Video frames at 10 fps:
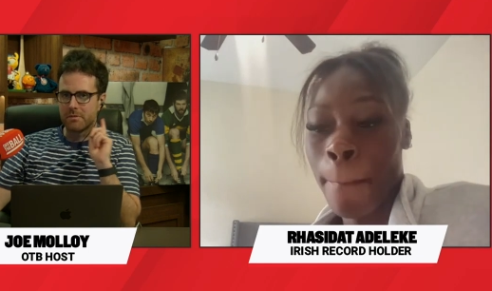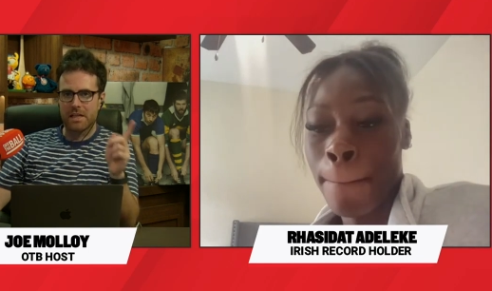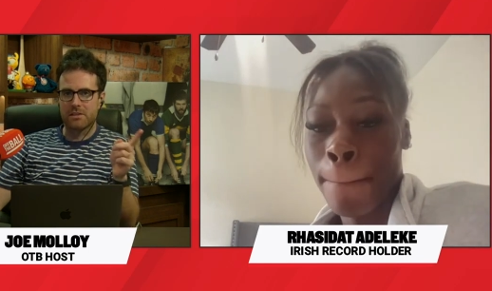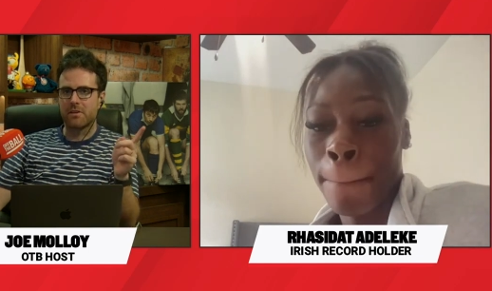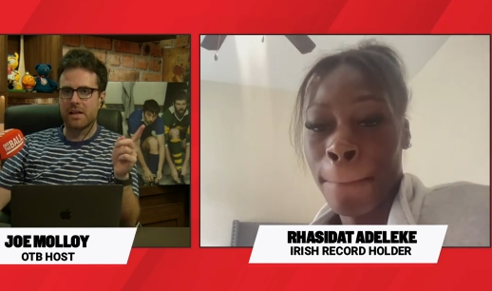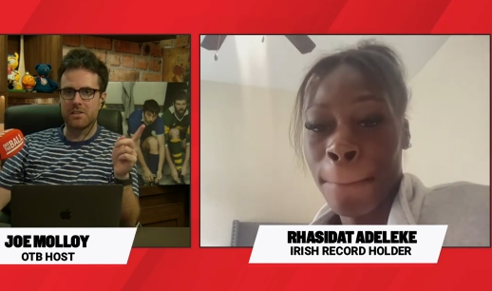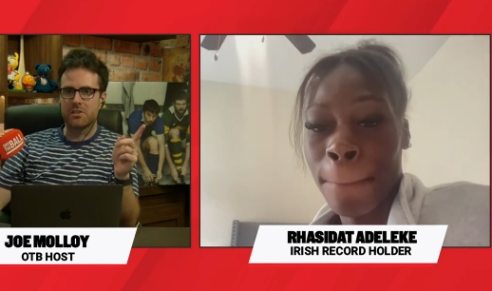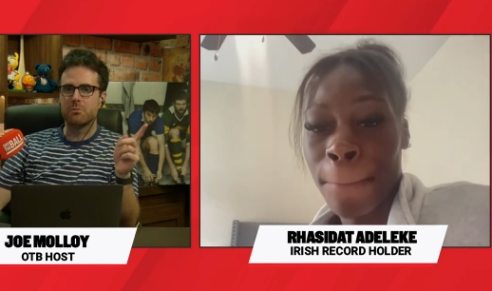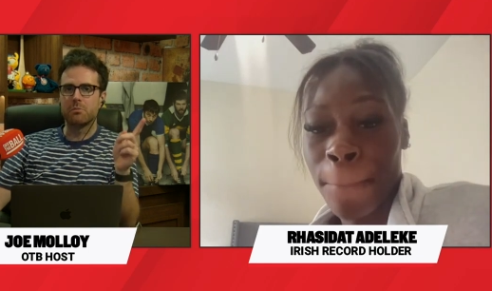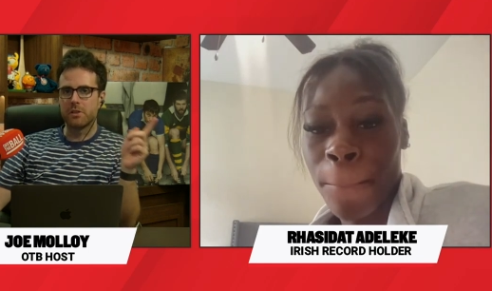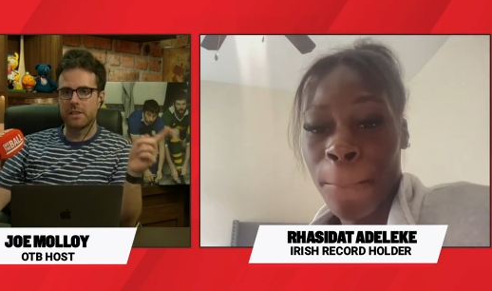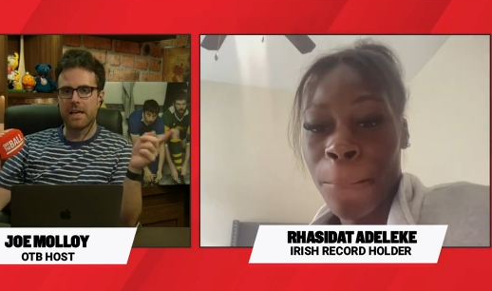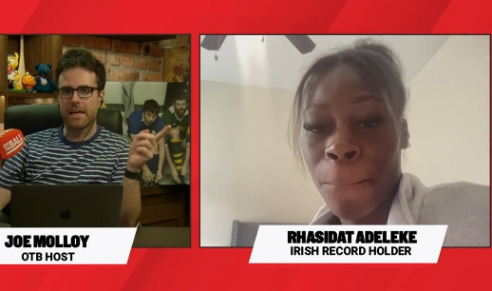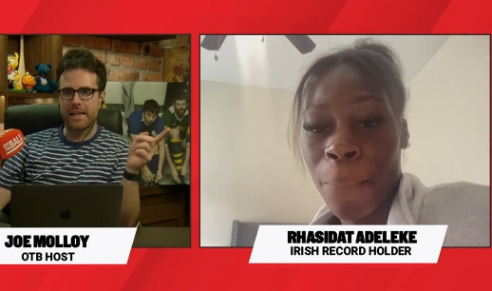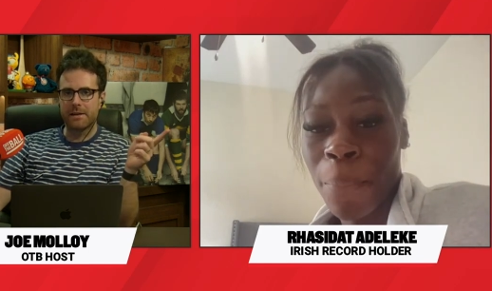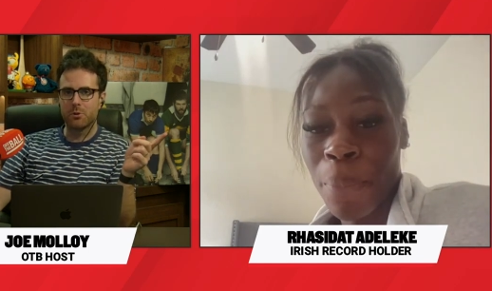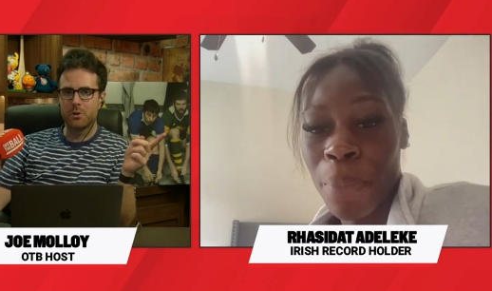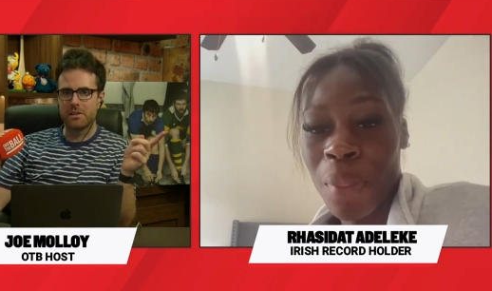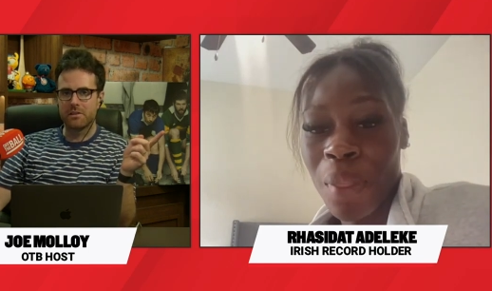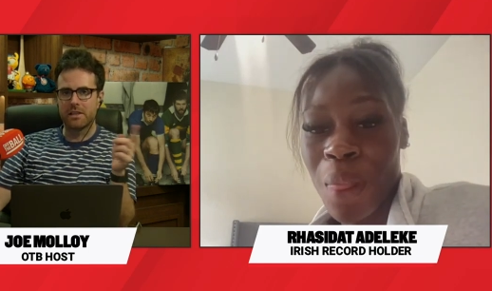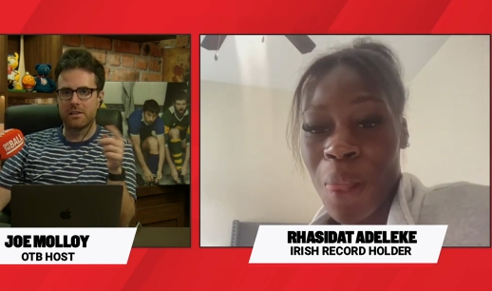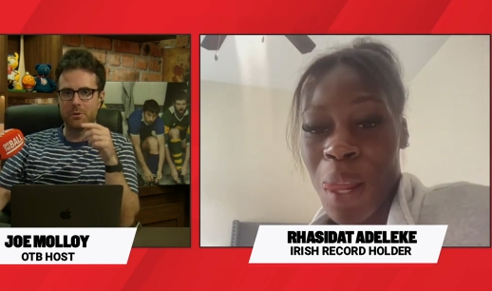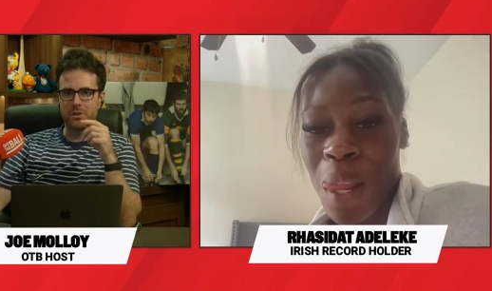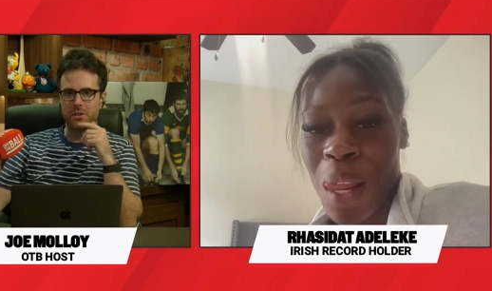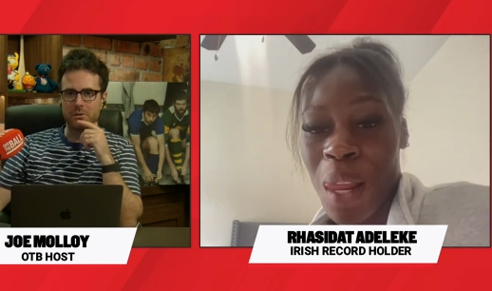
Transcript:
Speaker 1: as fast as you bloody can lap one and seeing what you do